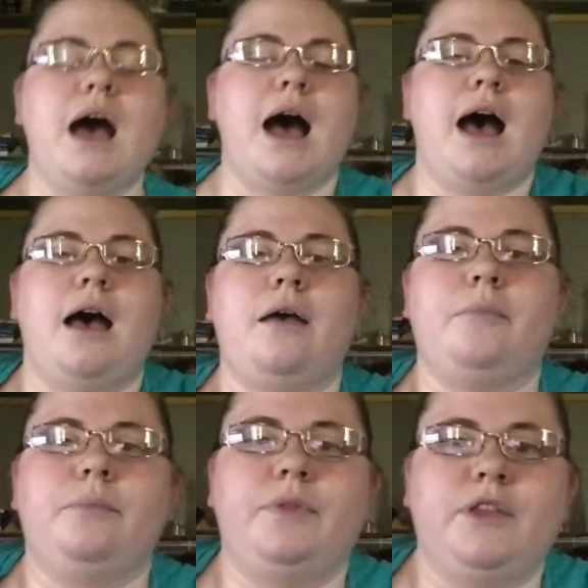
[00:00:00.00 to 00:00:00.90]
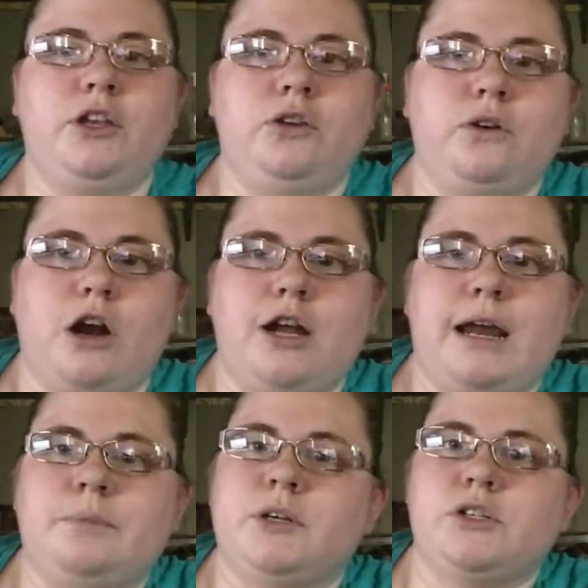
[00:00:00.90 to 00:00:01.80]
the new
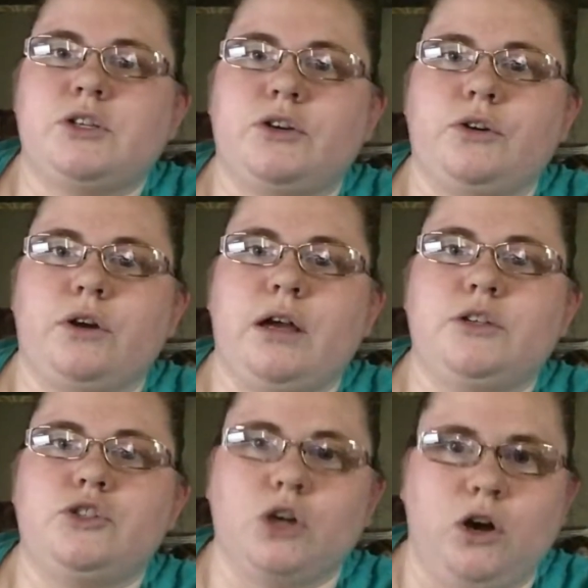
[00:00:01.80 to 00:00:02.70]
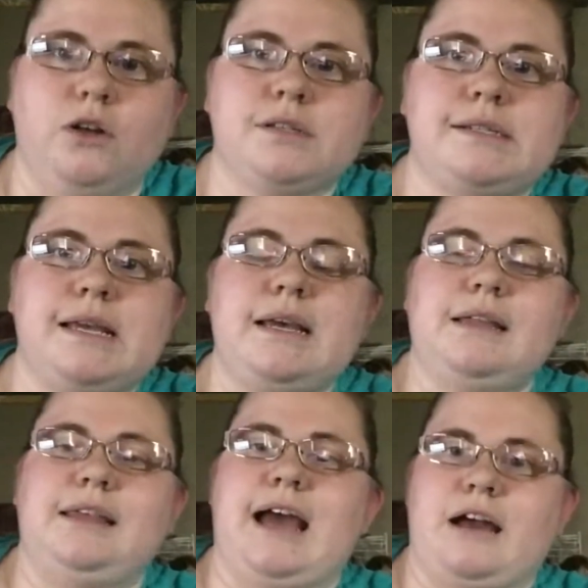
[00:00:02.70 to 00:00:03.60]
Cardcaptor Sakura dolls,
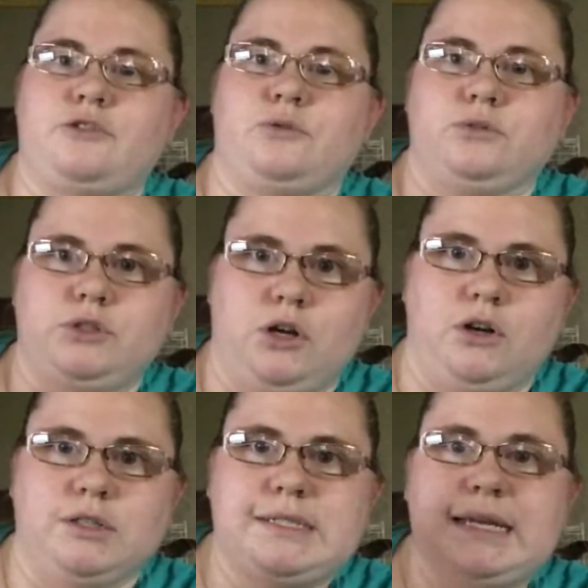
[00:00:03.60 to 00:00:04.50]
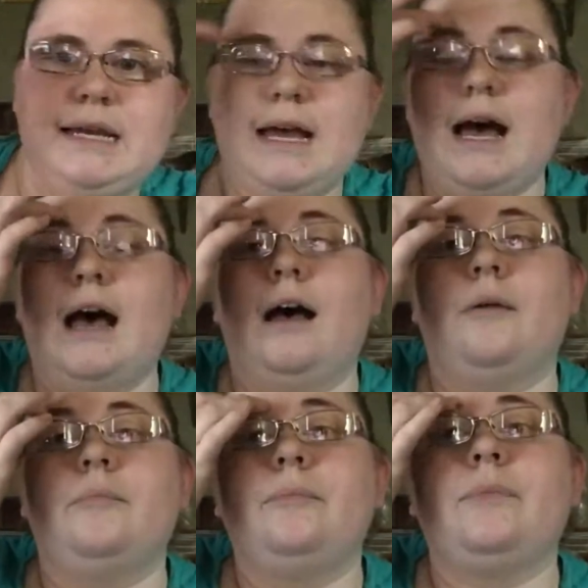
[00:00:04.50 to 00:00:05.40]
the actual dolls,
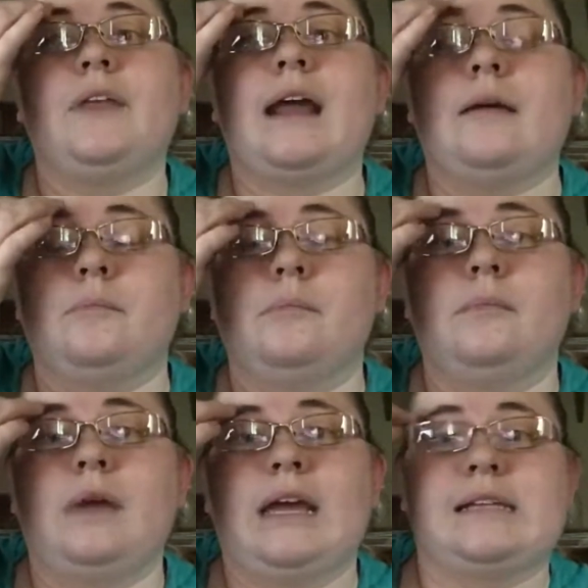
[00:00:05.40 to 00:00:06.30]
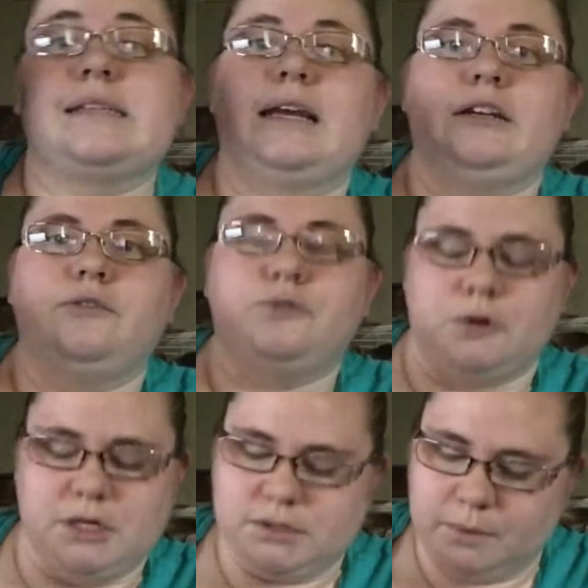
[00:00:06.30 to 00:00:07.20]
that I'm excited
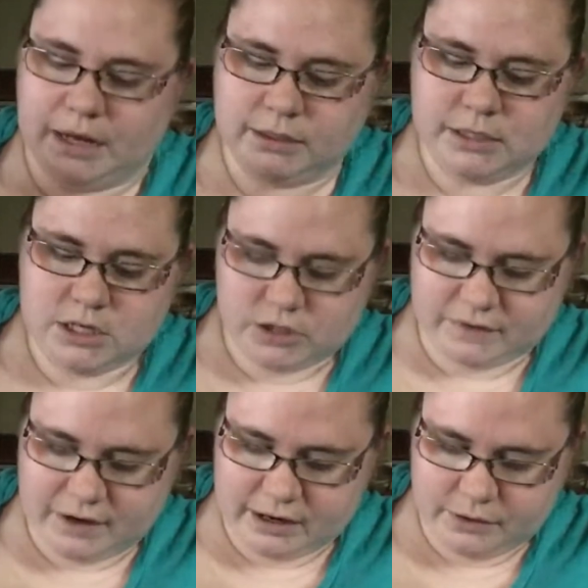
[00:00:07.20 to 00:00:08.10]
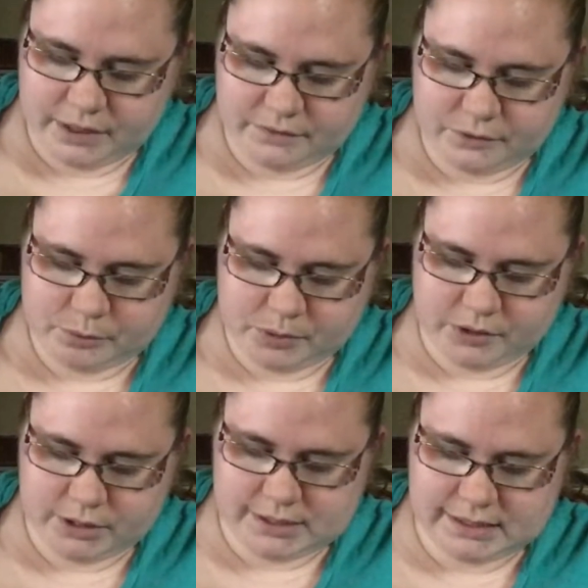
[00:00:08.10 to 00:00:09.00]
for as well. So I've got quite a few
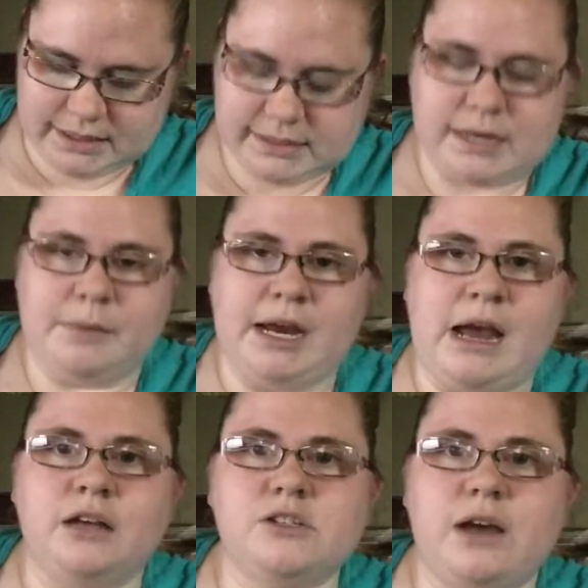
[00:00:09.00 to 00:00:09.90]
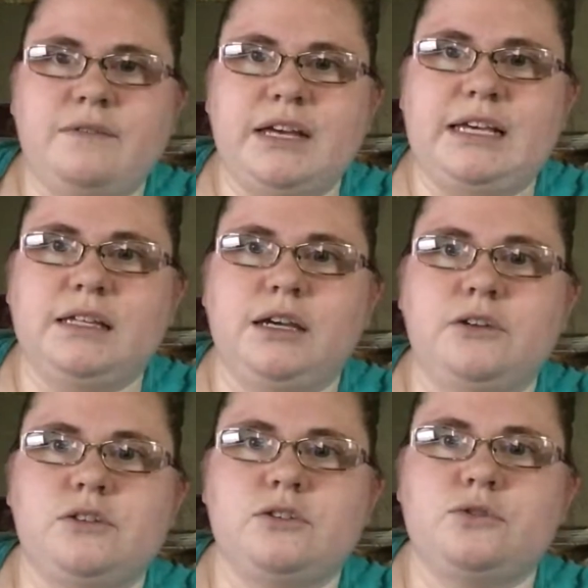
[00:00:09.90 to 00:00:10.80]
pre-orders and things coming. I also have a
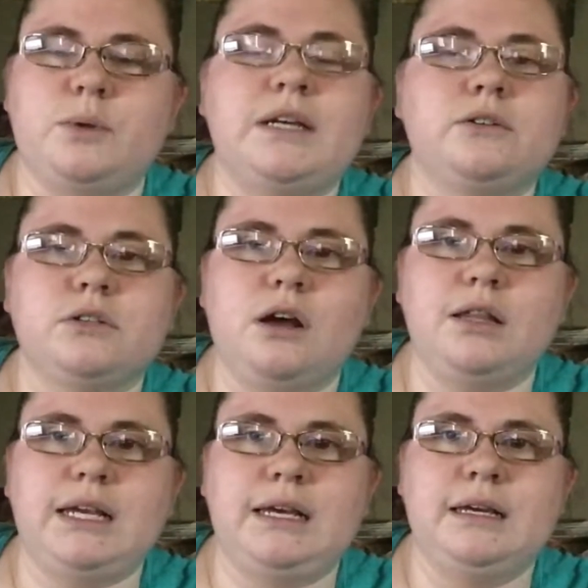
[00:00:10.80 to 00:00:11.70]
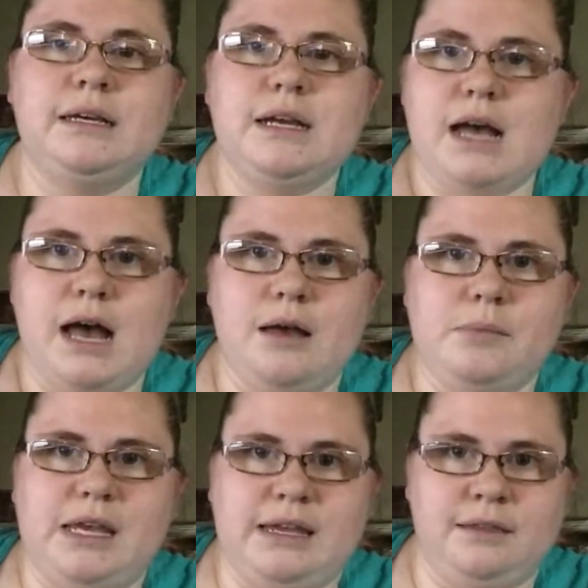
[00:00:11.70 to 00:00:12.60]
Helios Twinkle Dolly
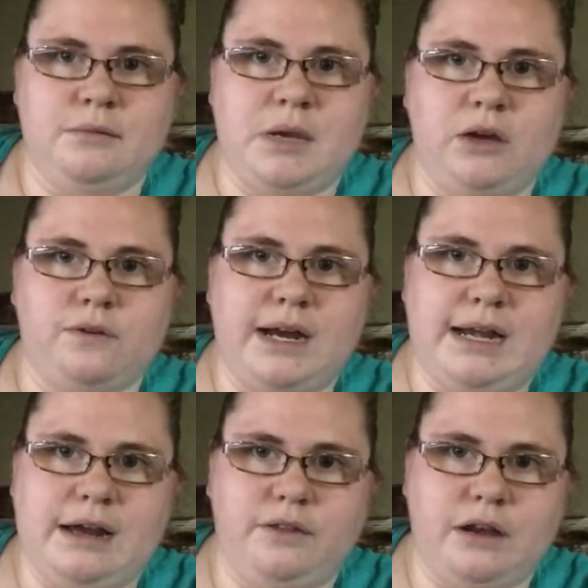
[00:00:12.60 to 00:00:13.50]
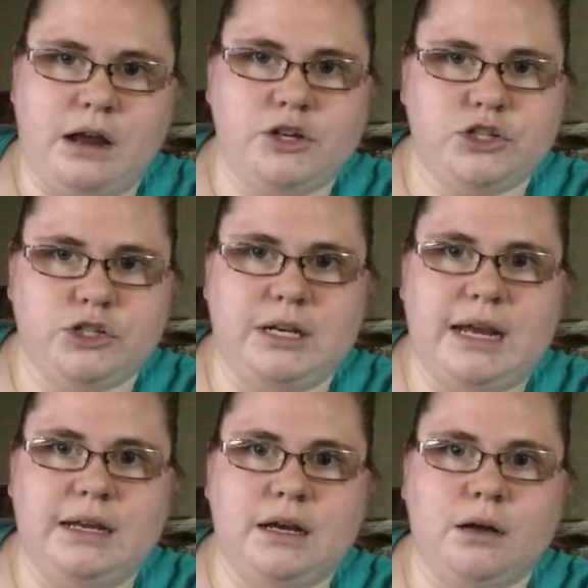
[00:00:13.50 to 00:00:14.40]
in the mail right now that I should
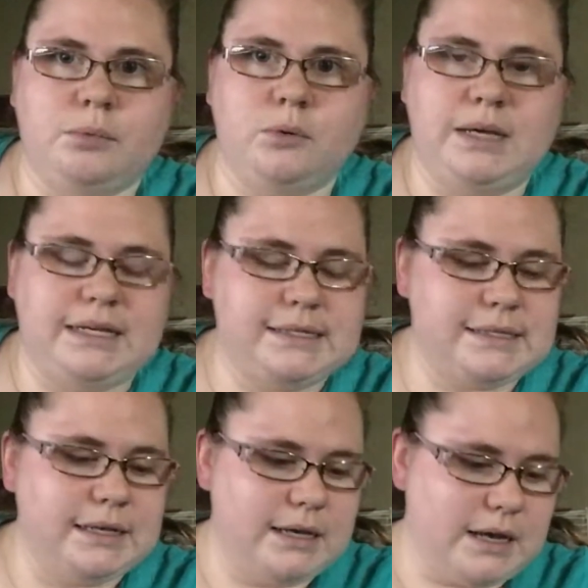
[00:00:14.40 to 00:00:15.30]
get in a couple weeks,